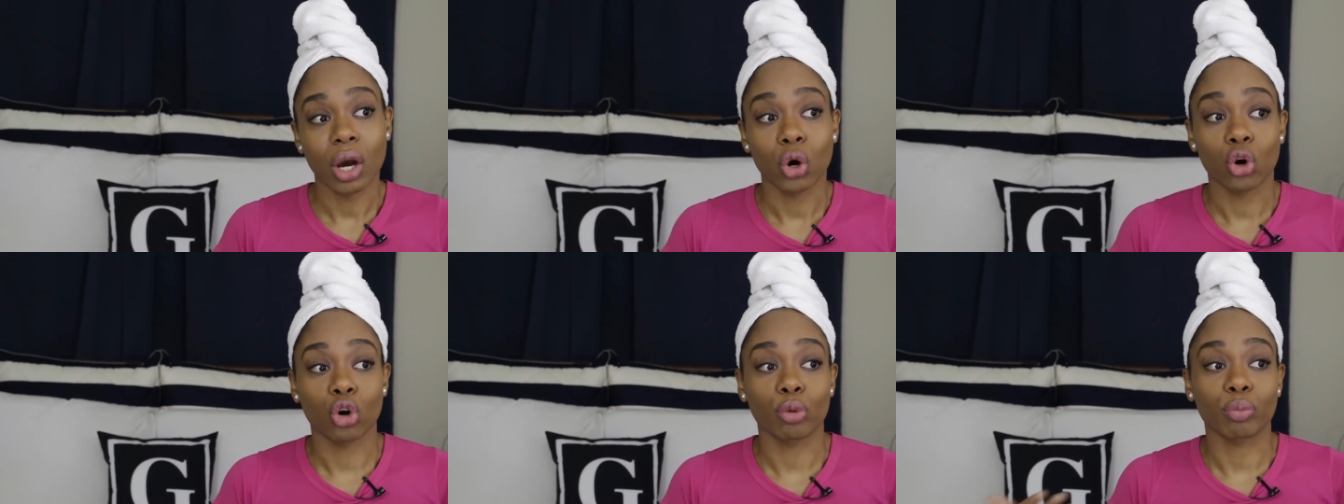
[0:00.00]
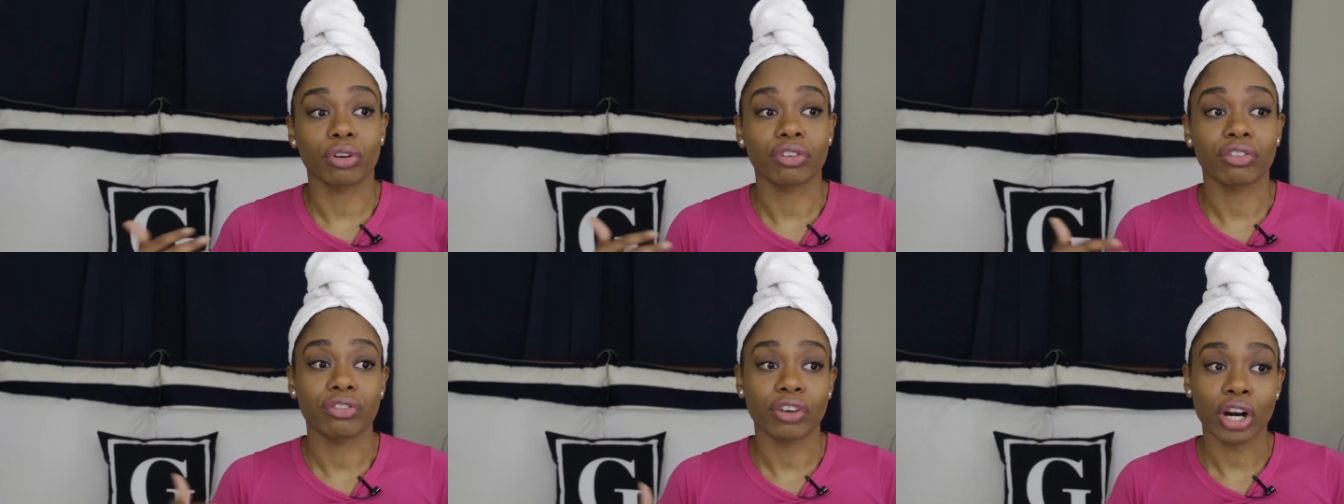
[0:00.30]
who
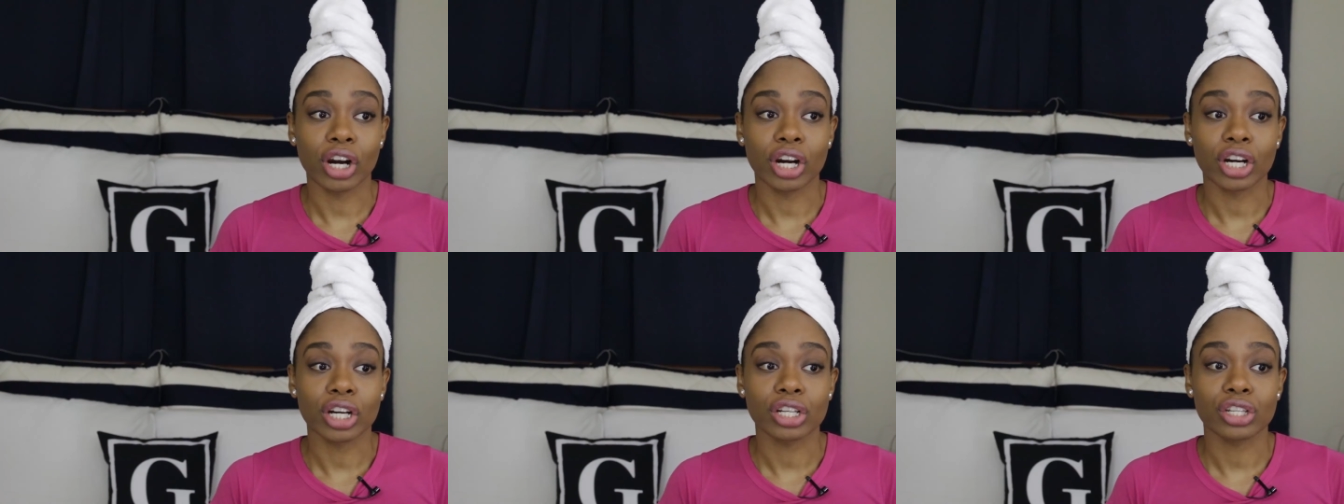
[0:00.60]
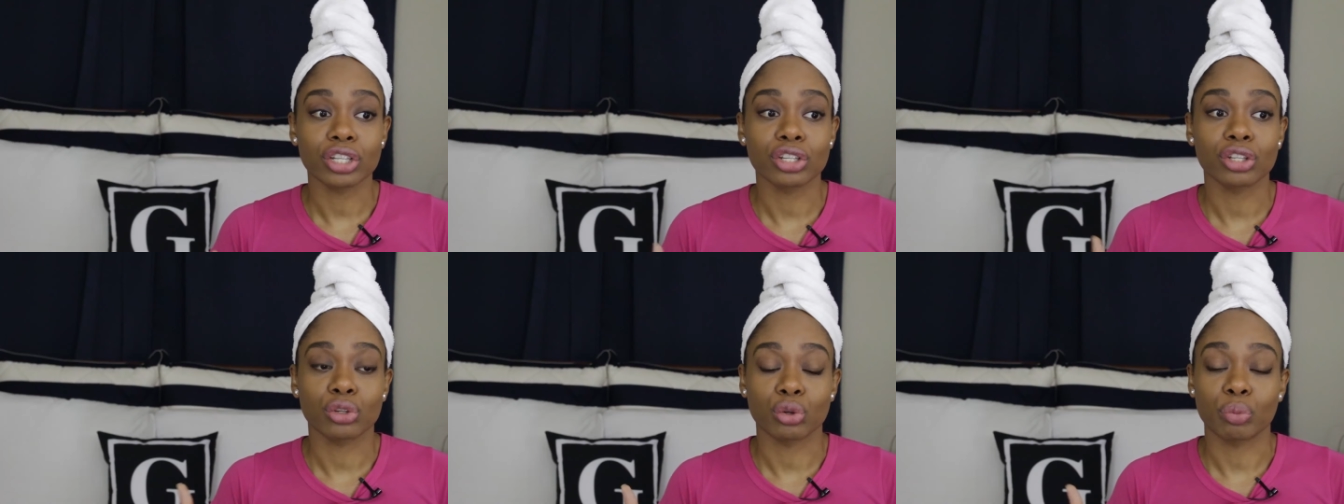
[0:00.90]

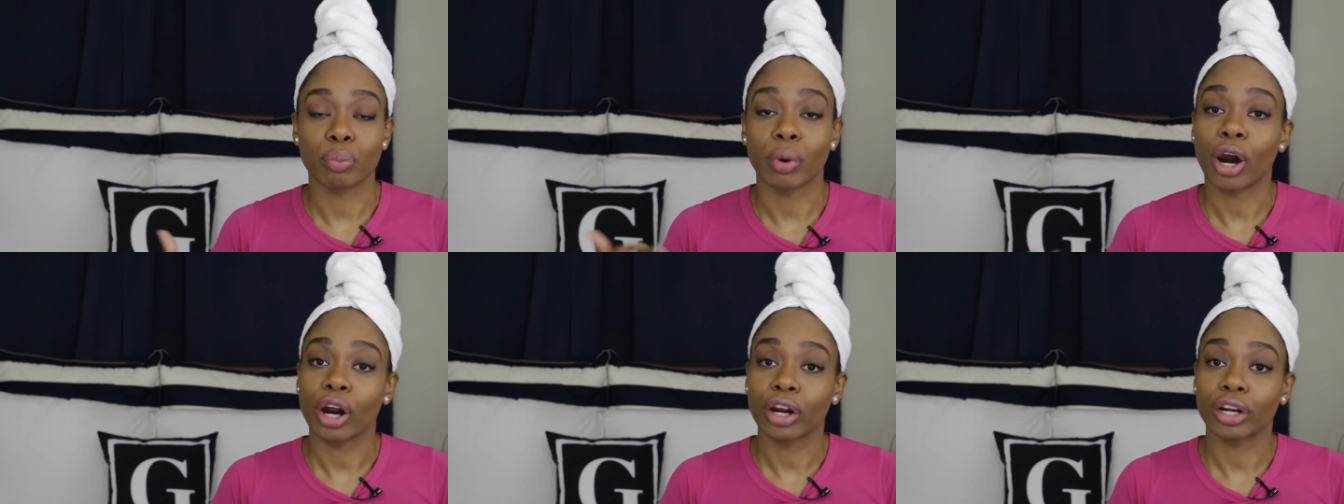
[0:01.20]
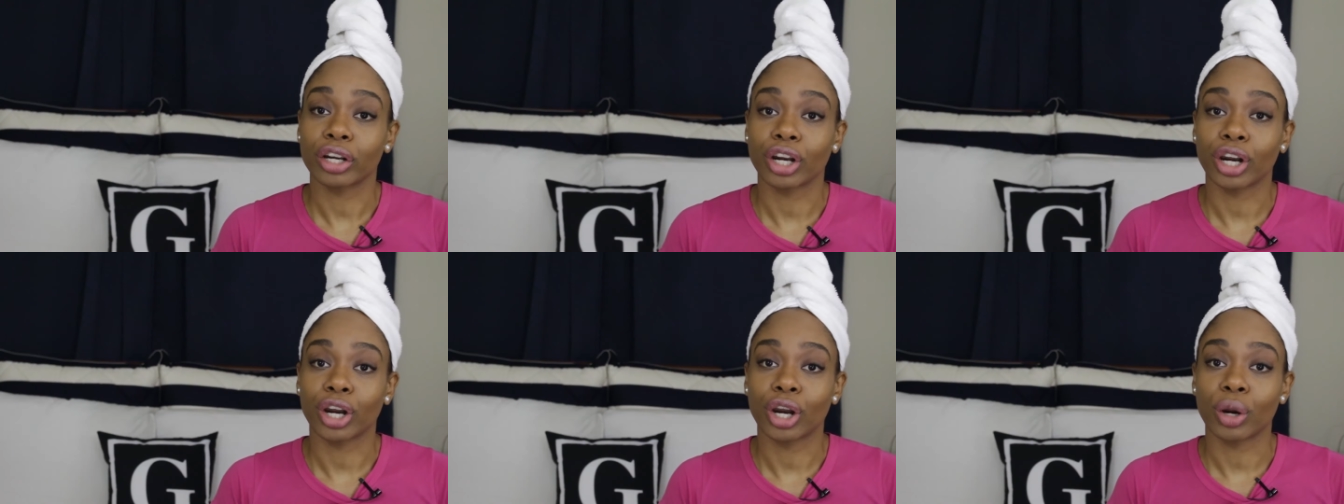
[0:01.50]
prefers to
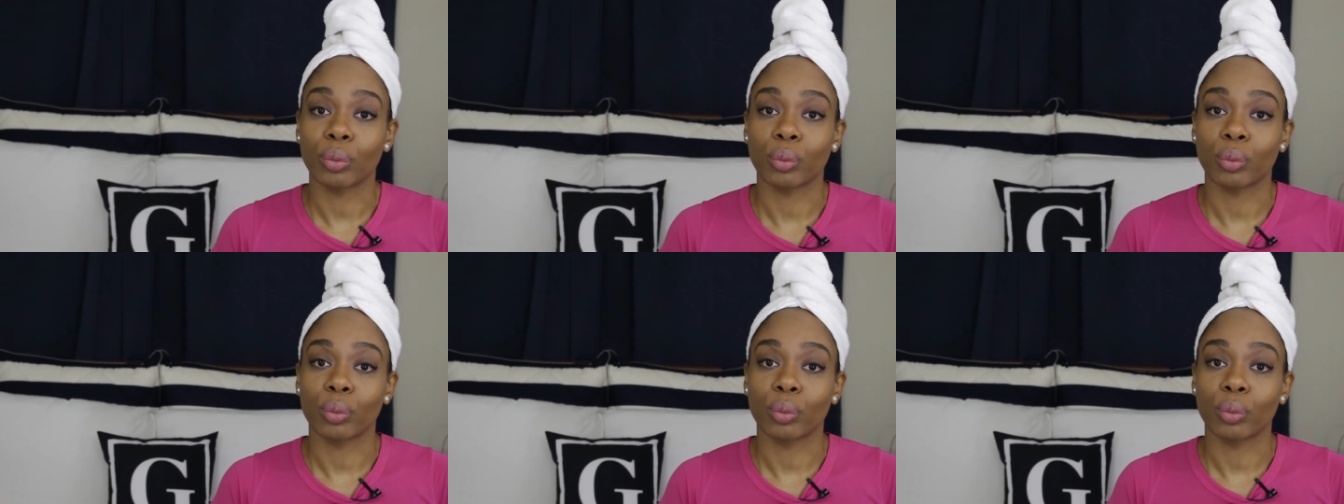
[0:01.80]
partner